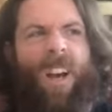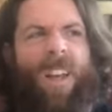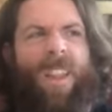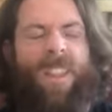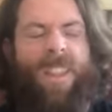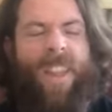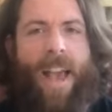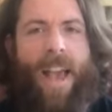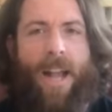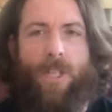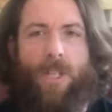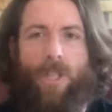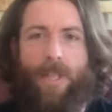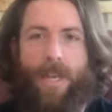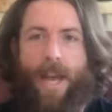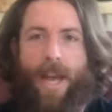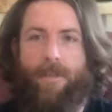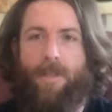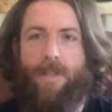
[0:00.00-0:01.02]
they actually
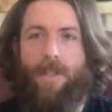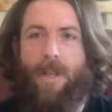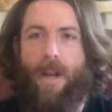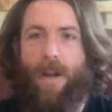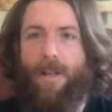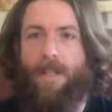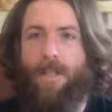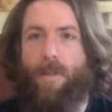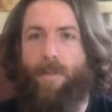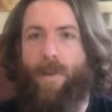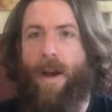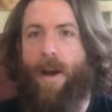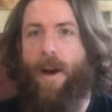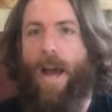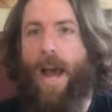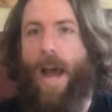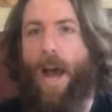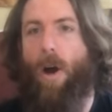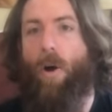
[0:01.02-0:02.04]
have studies about
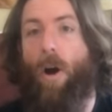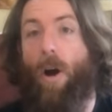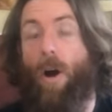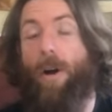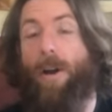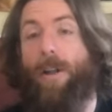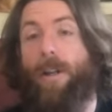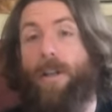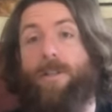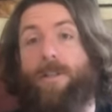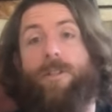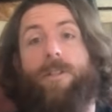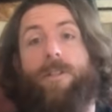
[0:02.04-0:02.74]
how hard it is